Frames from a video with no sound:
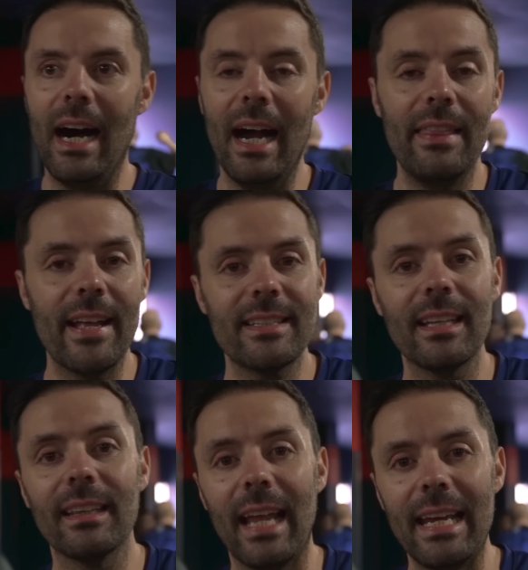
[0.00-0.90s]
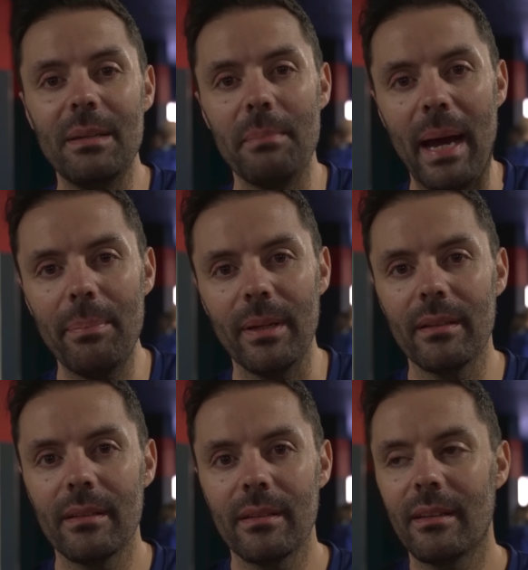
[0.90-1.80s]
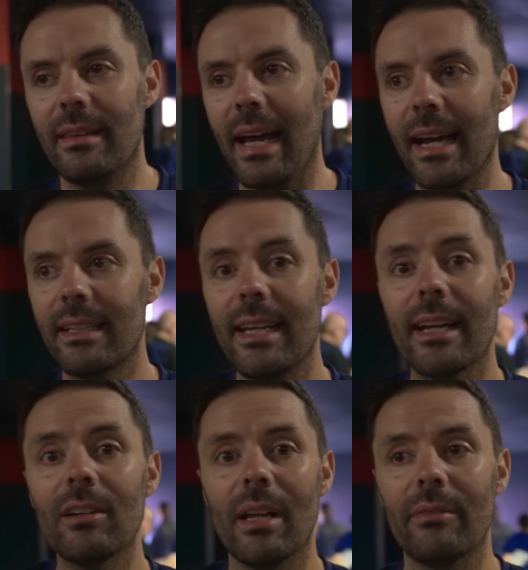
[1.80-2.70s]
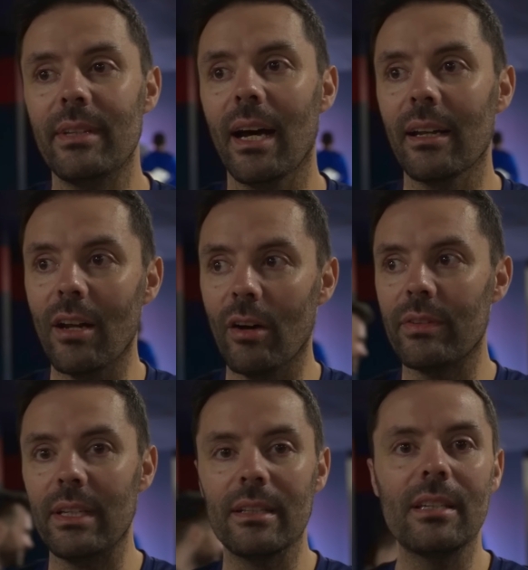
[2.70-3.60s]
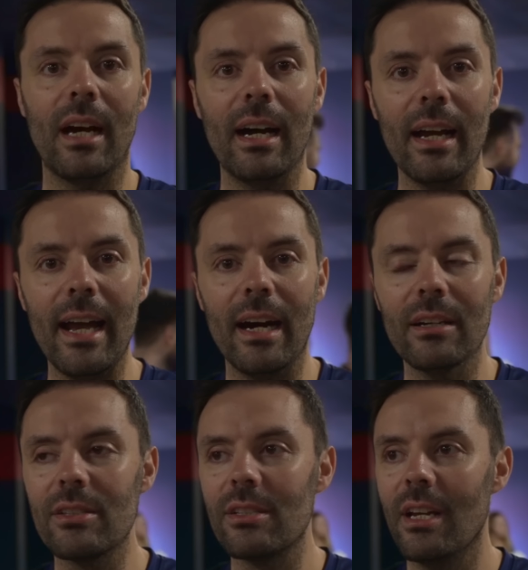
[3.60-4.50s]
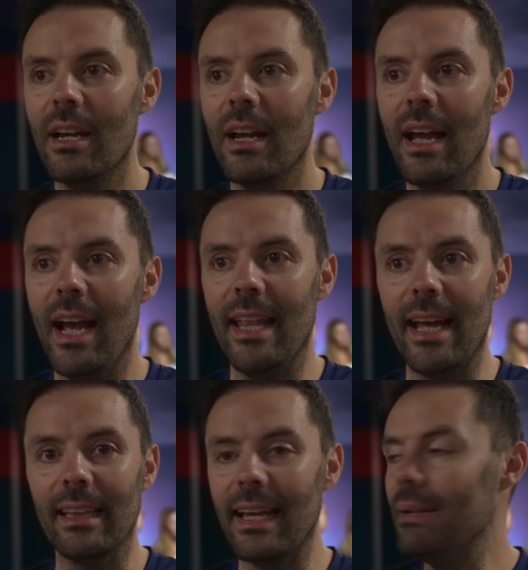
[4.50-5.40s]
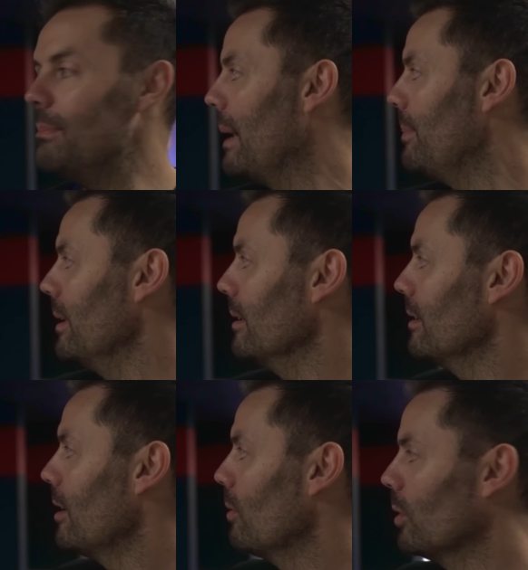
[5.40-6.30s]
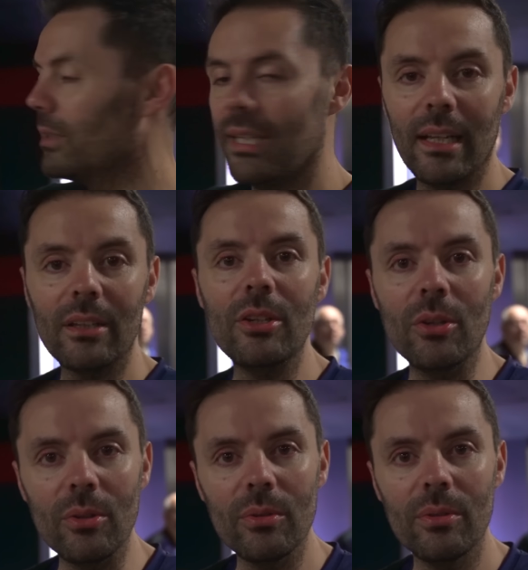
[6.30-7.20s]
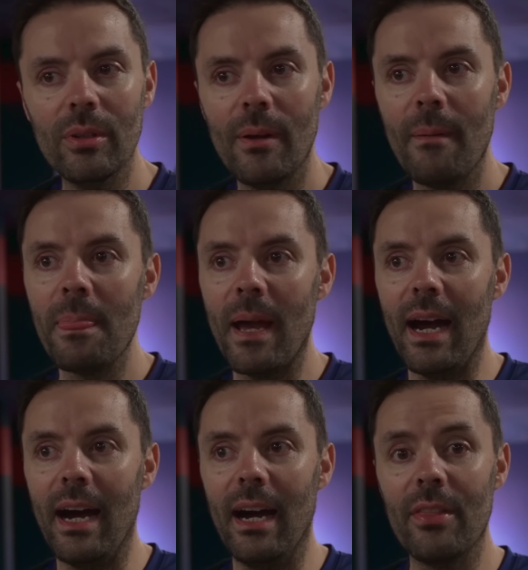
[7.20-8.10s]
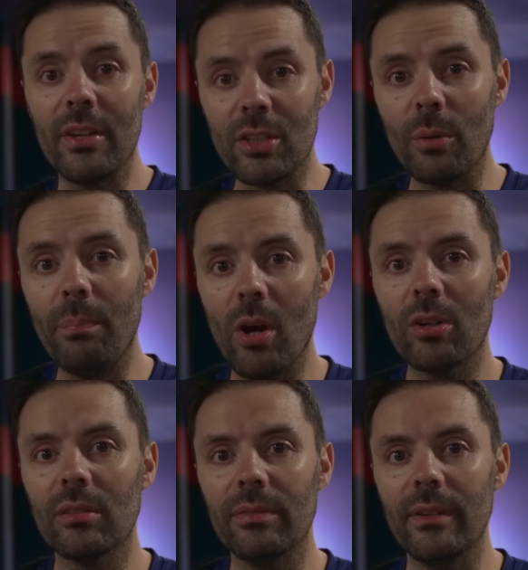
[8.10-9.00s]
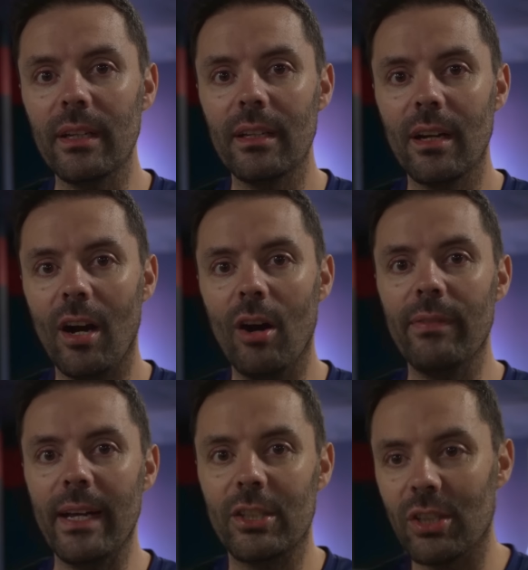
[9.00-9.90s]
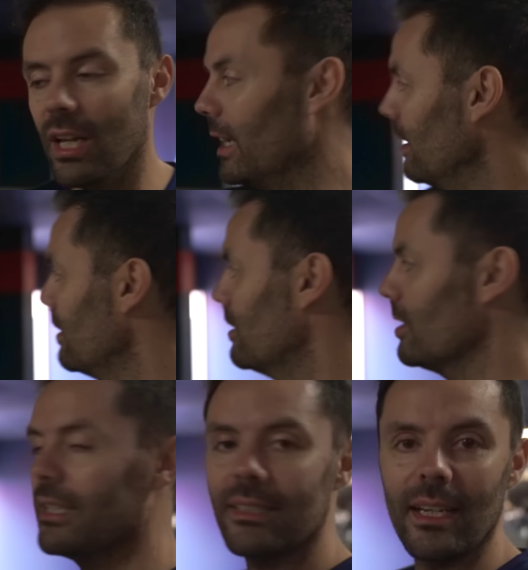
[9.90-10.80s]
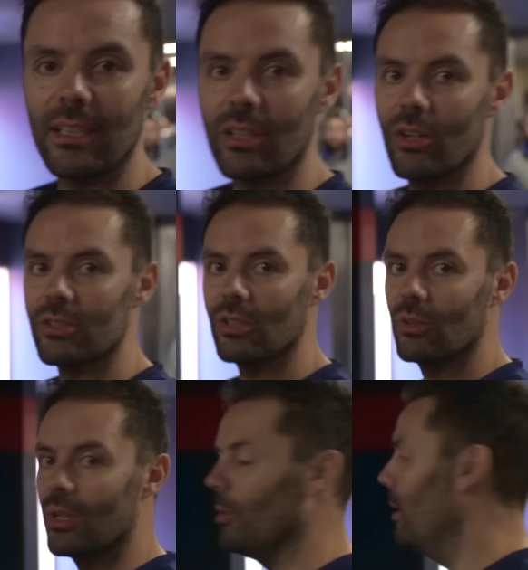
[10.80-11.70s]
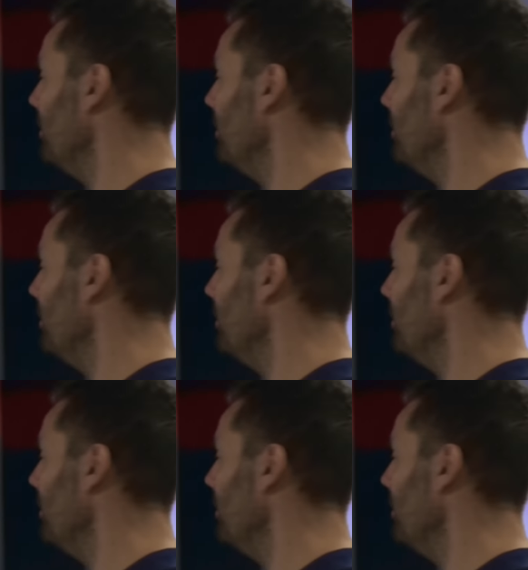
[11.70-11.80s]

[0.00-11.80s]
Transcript: and that's the lane mapping that Kegel have done of the entire house. And that lane mapping will tell you the topography of each lane. So let's take a closer look at